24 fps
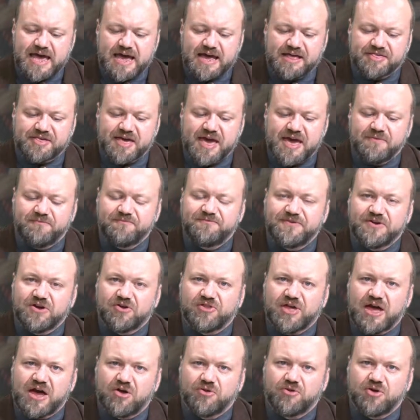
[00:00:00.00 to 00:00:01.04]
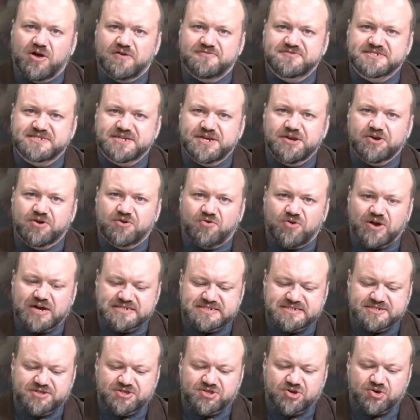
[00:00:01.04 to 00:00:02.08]
as Hempfield held off Cedar
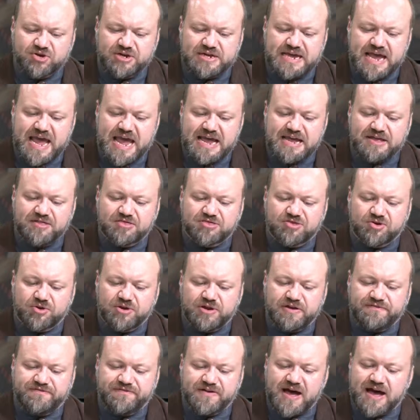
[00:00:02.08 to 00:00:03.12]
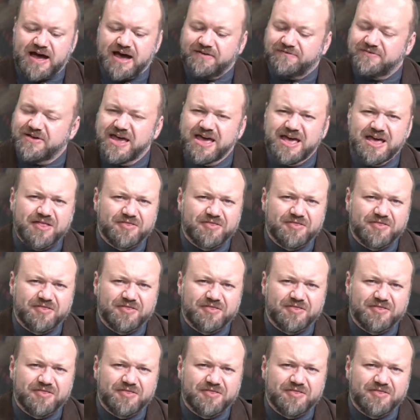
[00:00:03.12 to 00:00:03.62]
Crest 38-35.